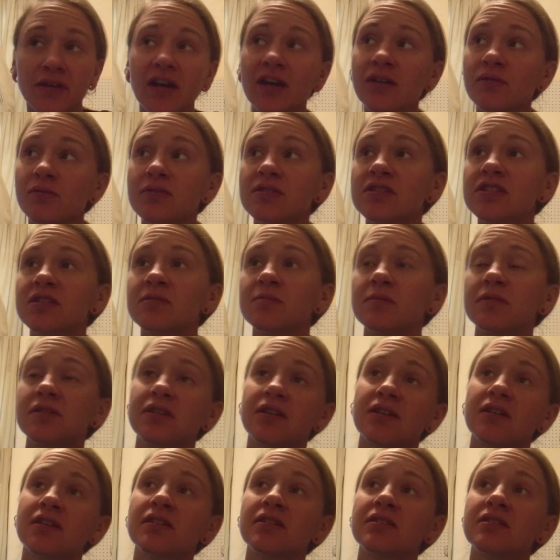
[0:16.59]
That one's
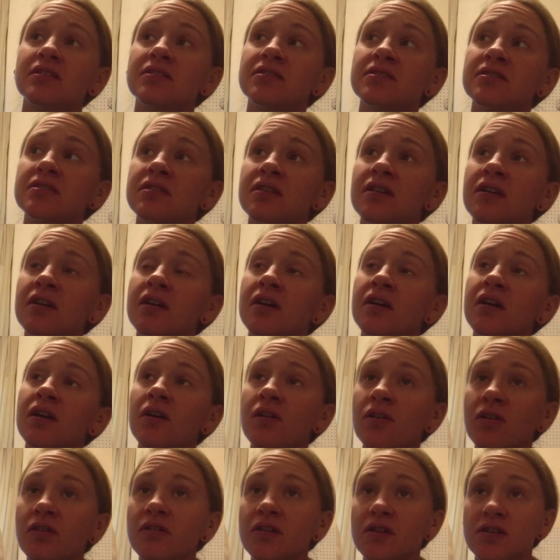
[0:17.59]
because,
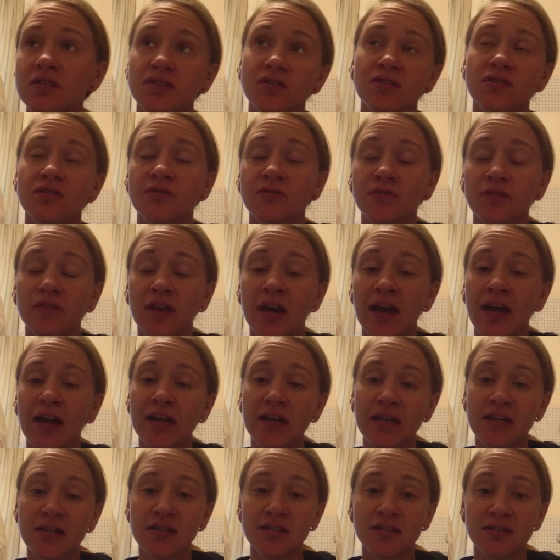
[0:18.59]
or the excuse for
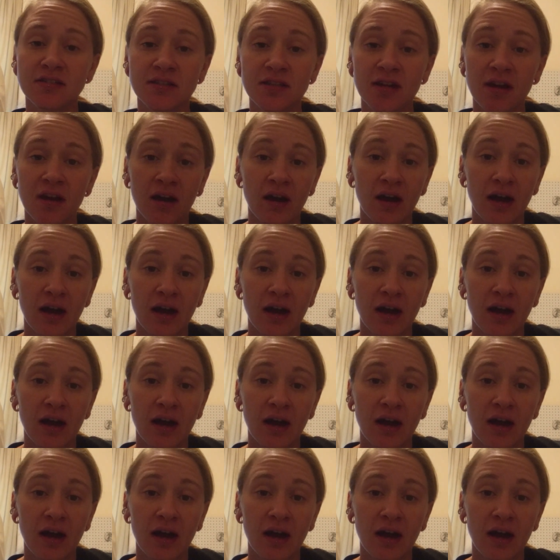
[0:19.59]
that is,